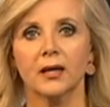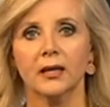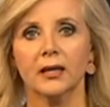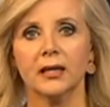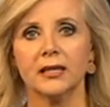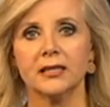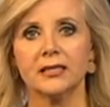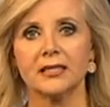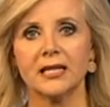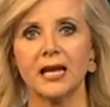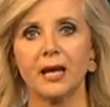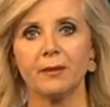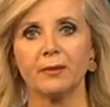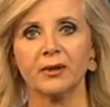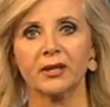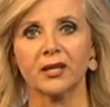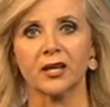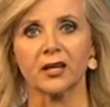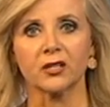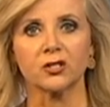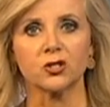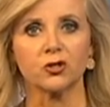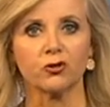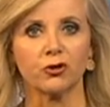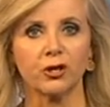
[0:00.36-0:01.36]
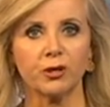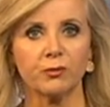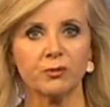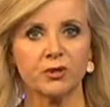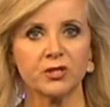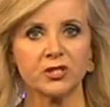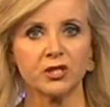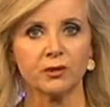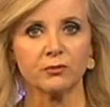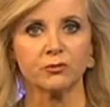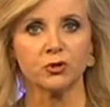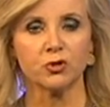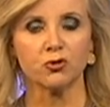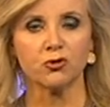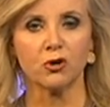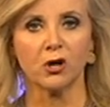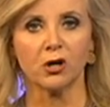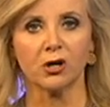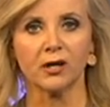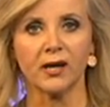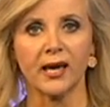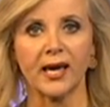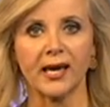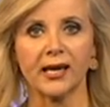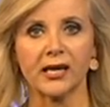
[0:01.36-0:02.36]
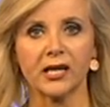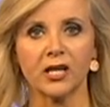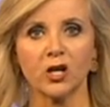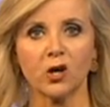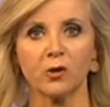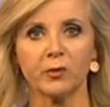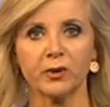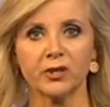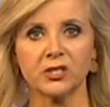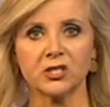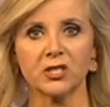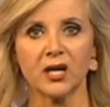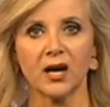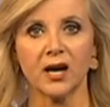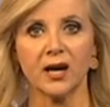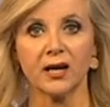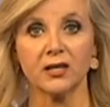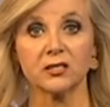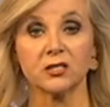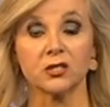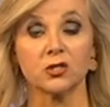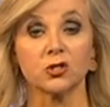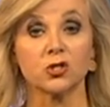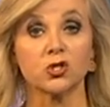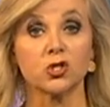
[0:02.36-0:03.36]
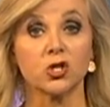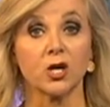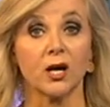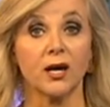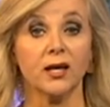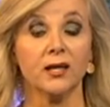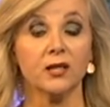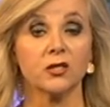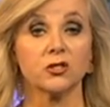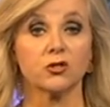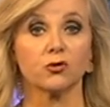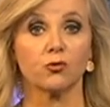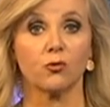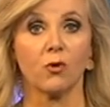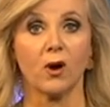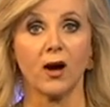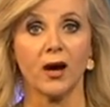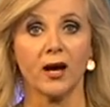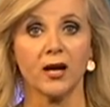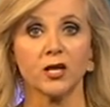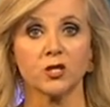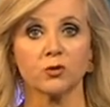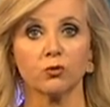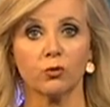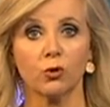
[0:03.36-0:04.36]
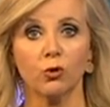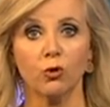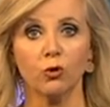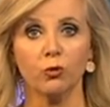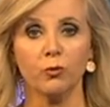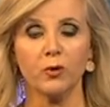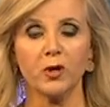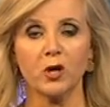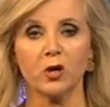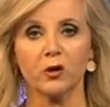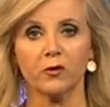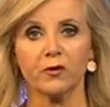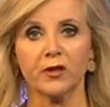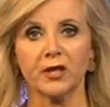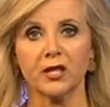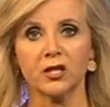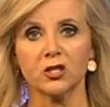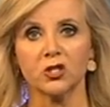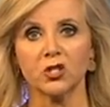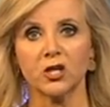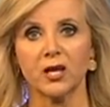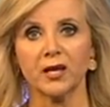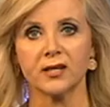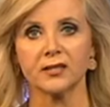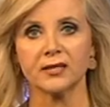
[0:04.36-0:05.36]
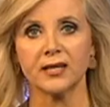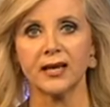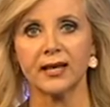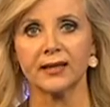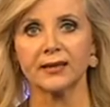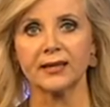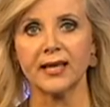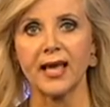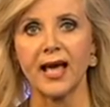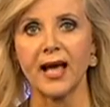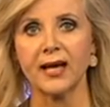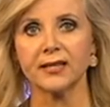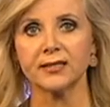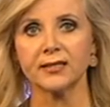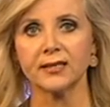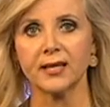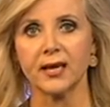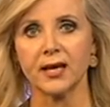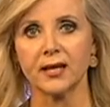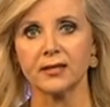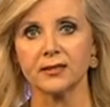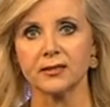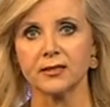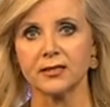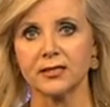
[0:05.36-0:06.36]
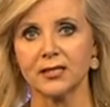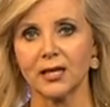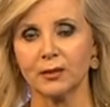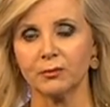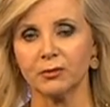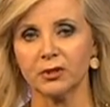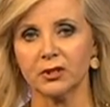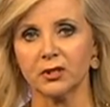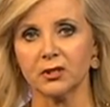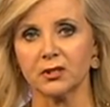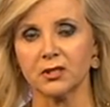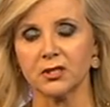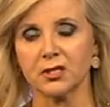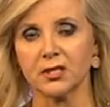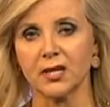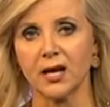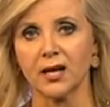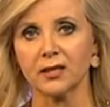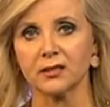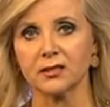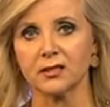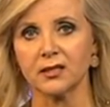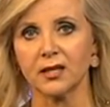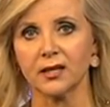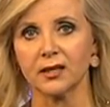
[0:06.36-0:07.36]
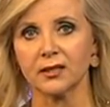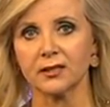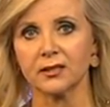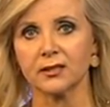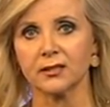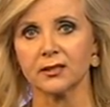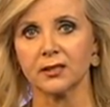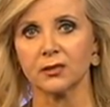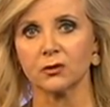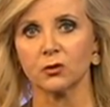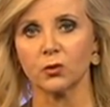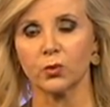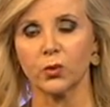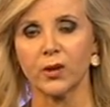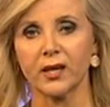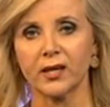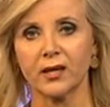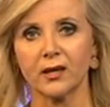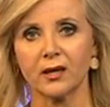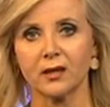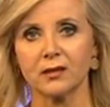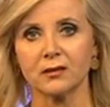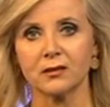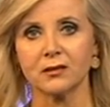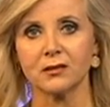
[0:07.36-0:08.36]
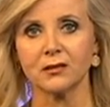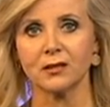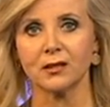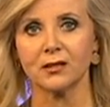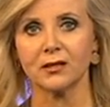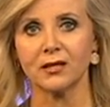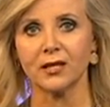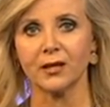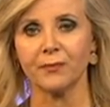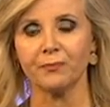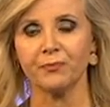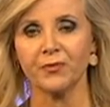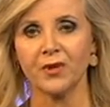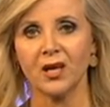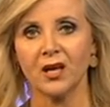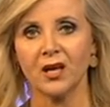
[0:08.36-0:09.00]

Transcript: Islamic extremism, stronger economic ties and China's rise will all be on the agenda at the ASEAN summit that starts next week in Sydney.